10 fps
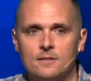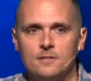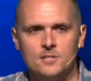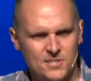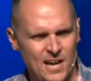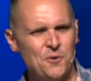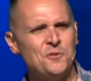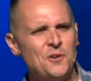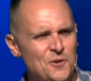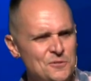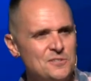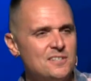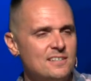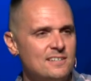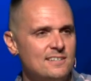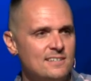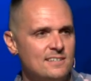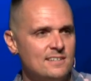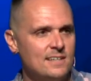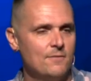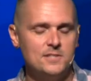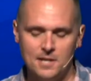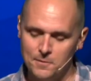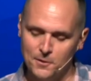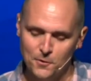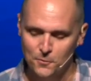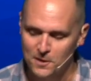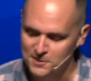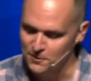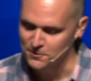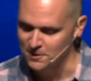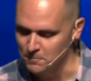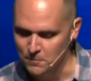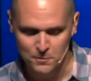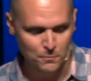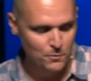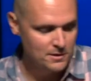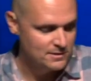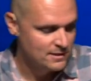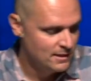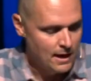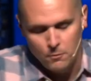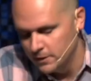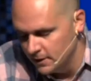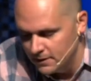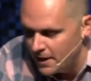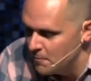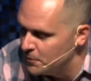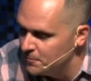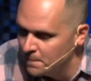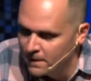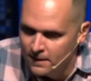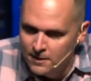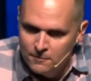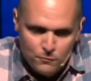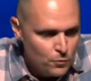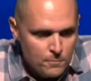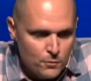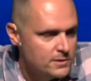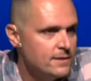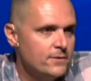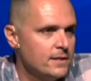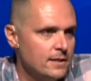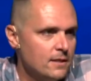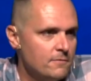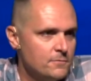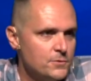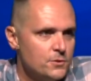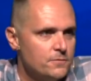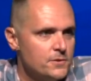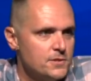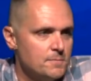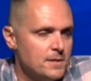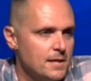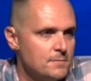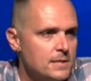the South Coast. Every time I go to the West Coast, I remember the boys, I won't get into that, but Florida boys never get any love from surfers sometimes.